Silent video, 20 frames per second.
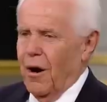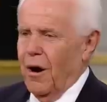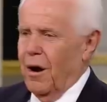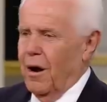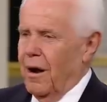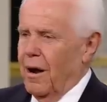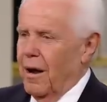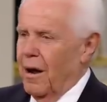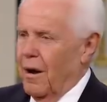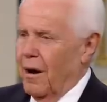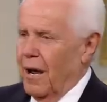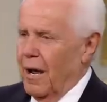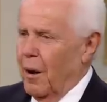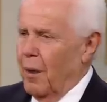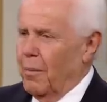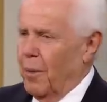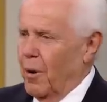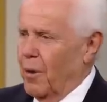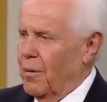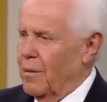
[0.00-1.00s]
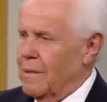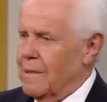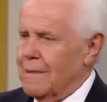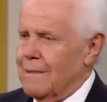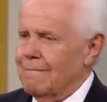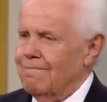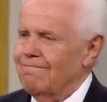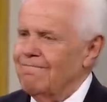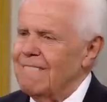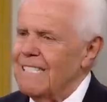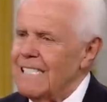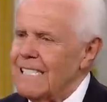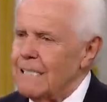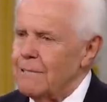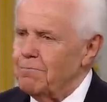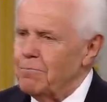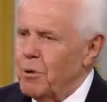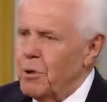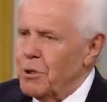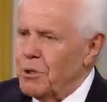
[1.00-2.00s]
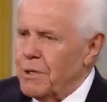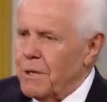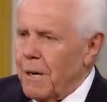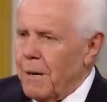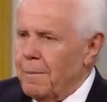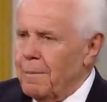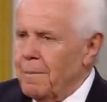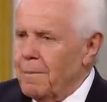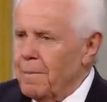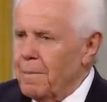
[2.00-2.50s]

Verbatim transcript: uh, elbow and I pushed up.